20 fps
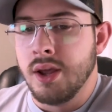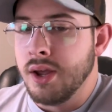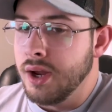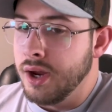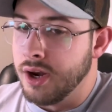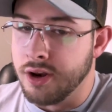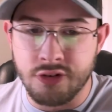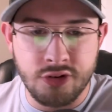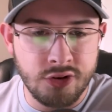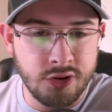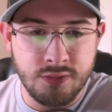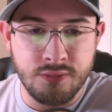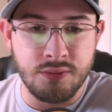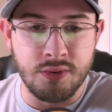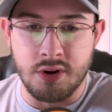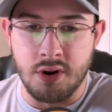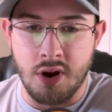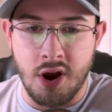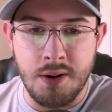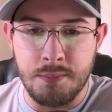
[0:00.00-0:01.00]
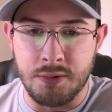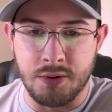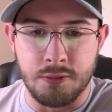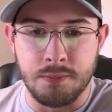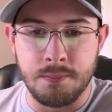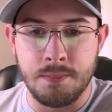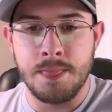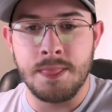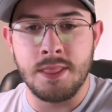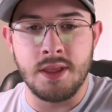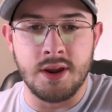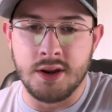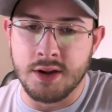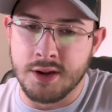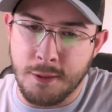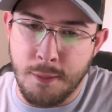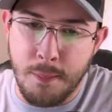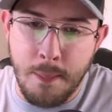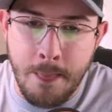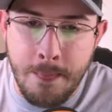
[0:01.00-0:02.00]
And it's just phenomenal.
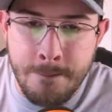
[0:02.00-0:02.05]
And